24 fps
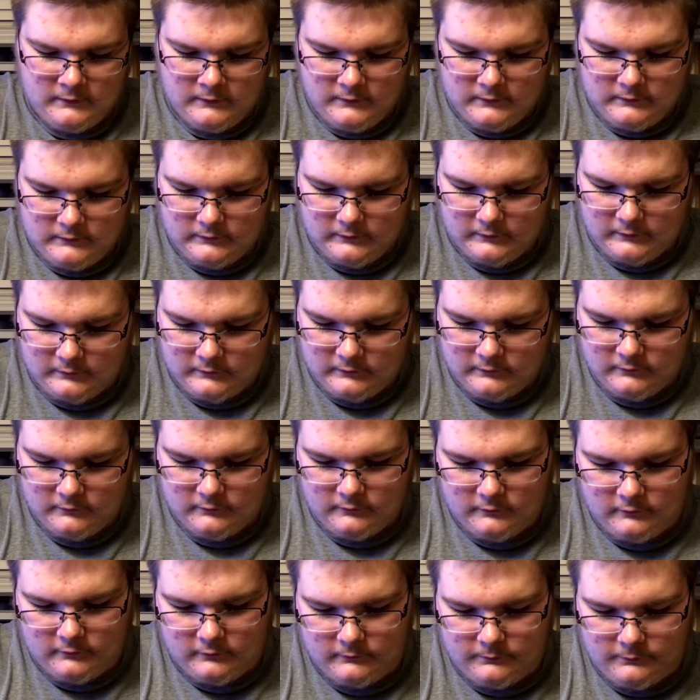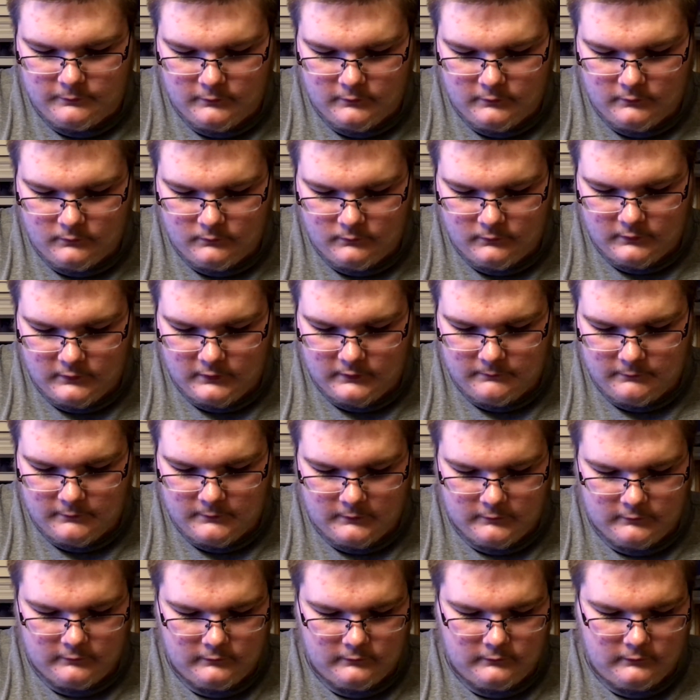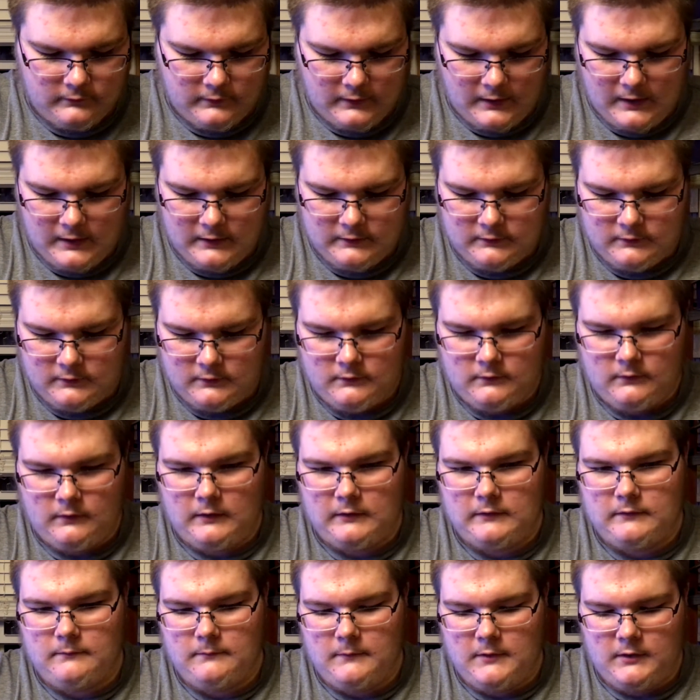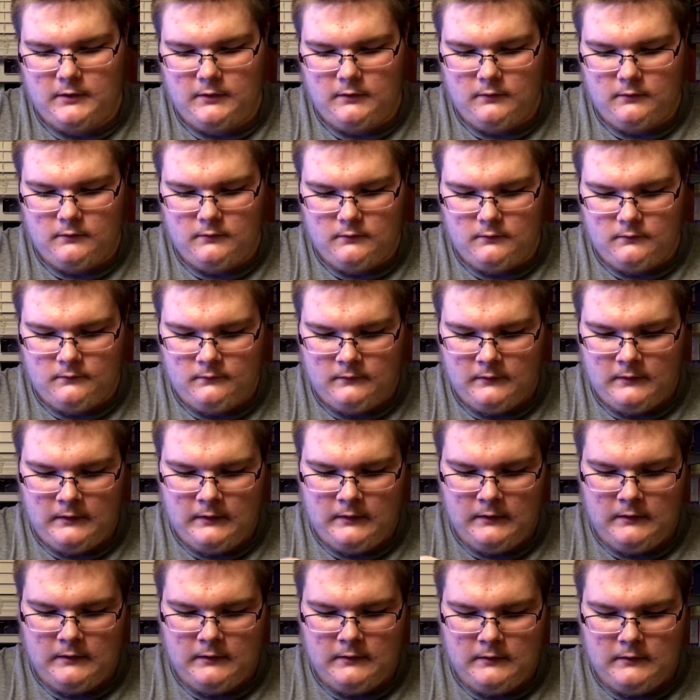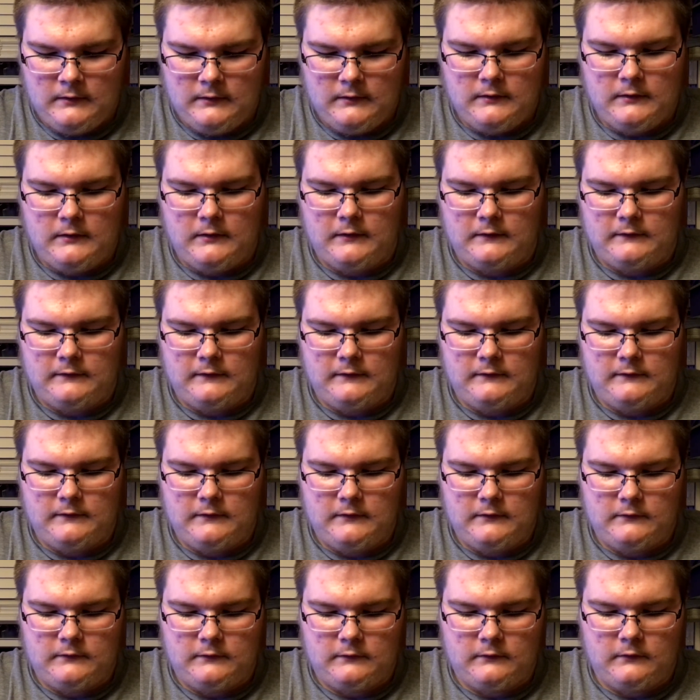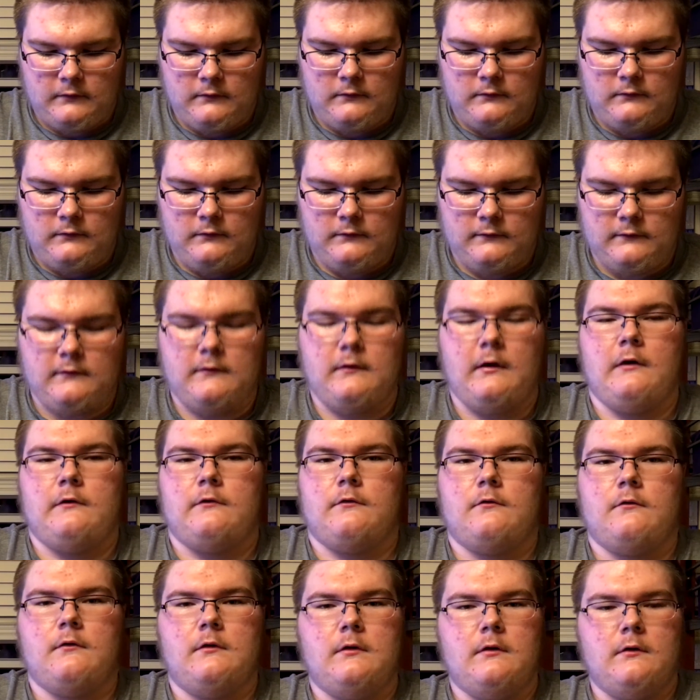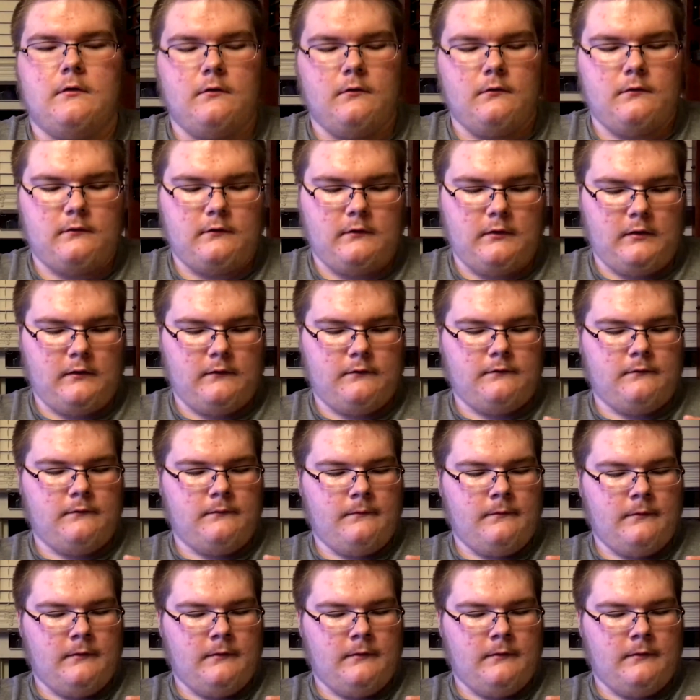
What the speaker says: It's like as soon as you just boot it on, you can pretty much just do that. And you can like the menu, and it's easy. You can just go and use the touch screen to do stuff.